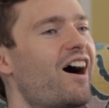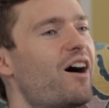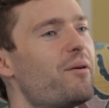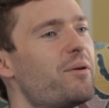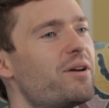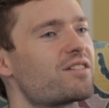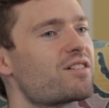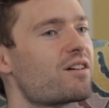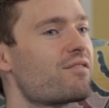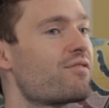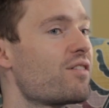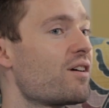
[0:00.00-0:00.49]
I
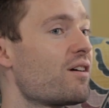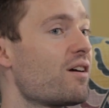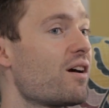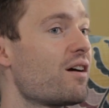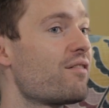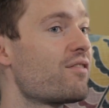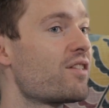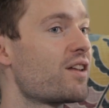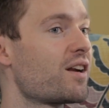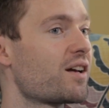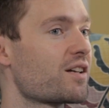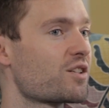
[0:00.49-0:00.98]
mean, so
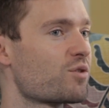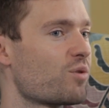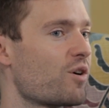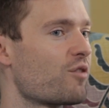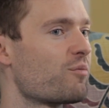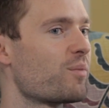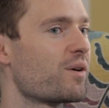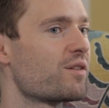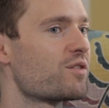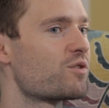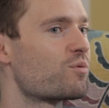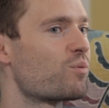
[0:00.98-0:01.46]
over the next
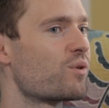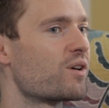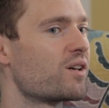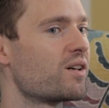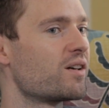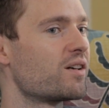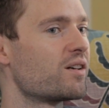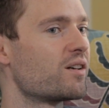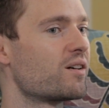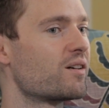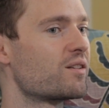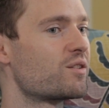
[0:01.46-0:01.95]
12 months,
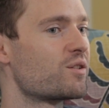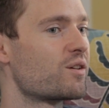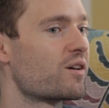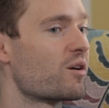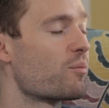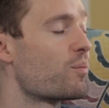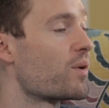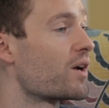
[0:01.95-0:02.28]
we are doing